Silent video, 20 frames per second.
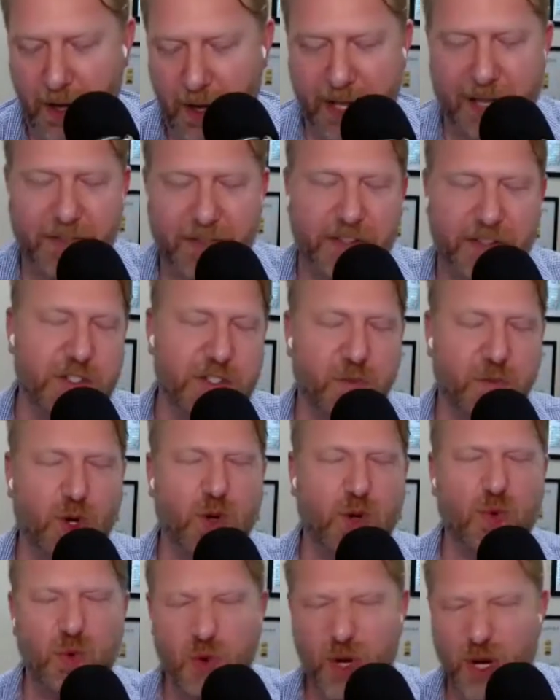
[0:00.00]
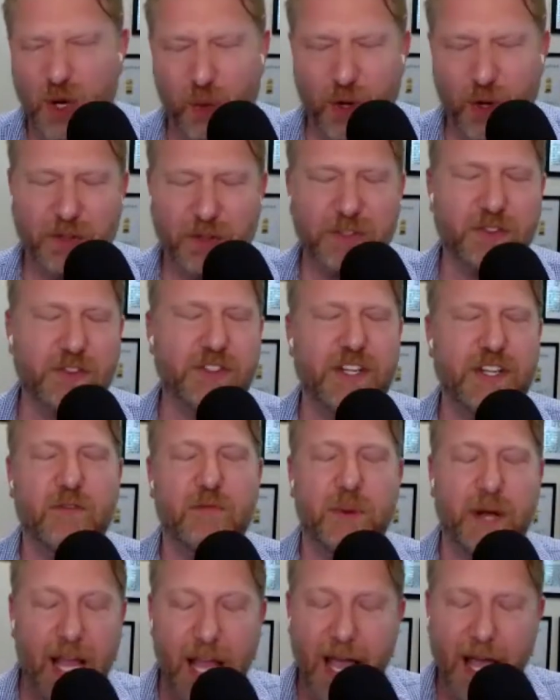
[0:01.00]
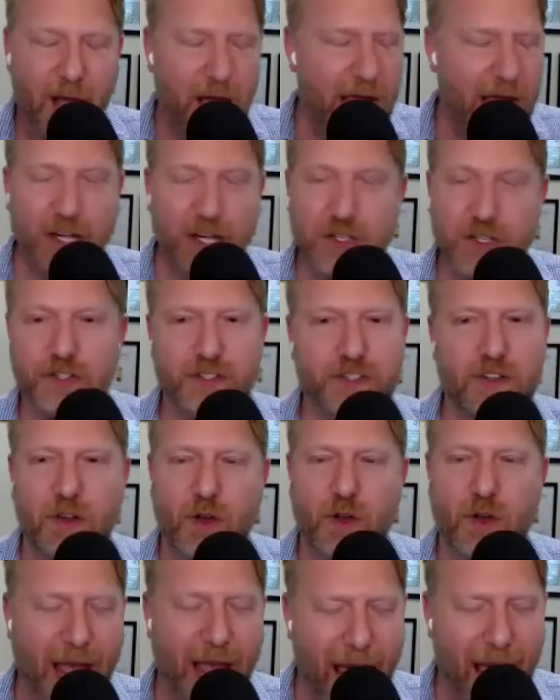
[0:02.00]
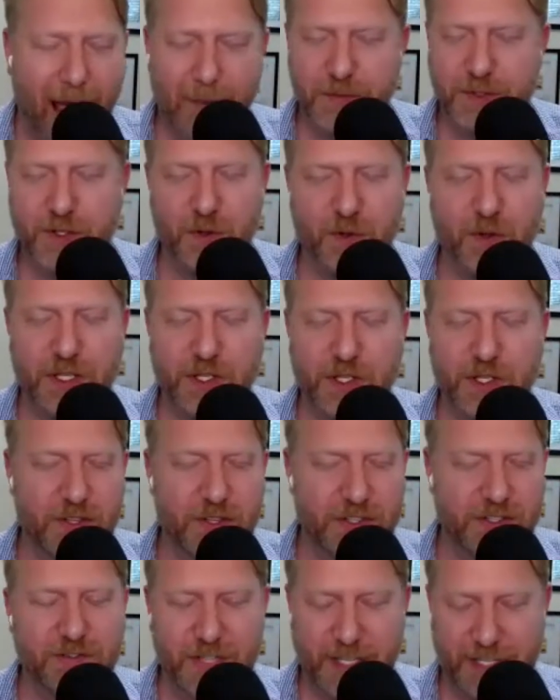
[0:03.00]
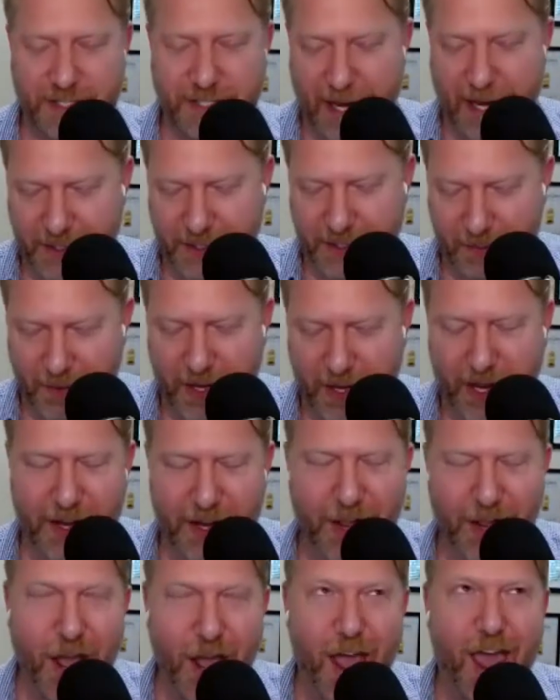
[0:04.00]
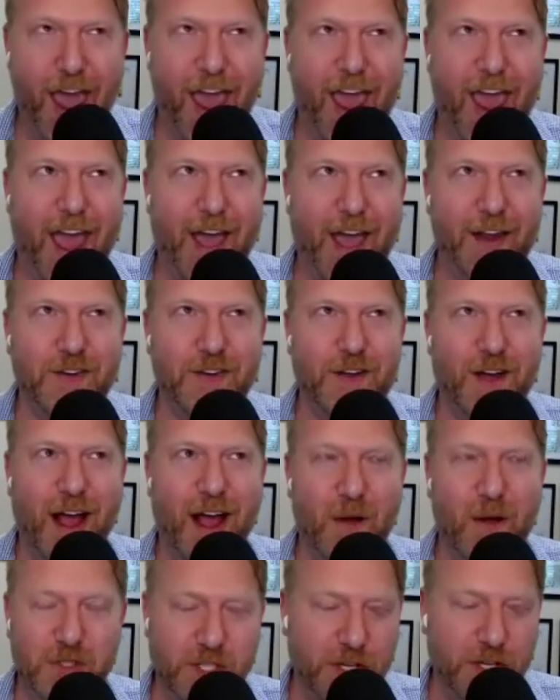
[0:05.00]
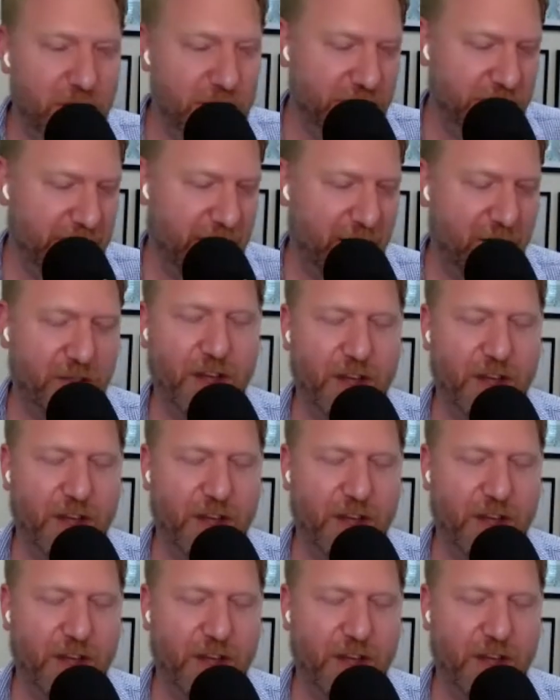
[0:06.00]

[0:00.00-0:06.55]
again this is recruiting realtor stuff but agents could absolutely do this exact same thing and and i was curious to get your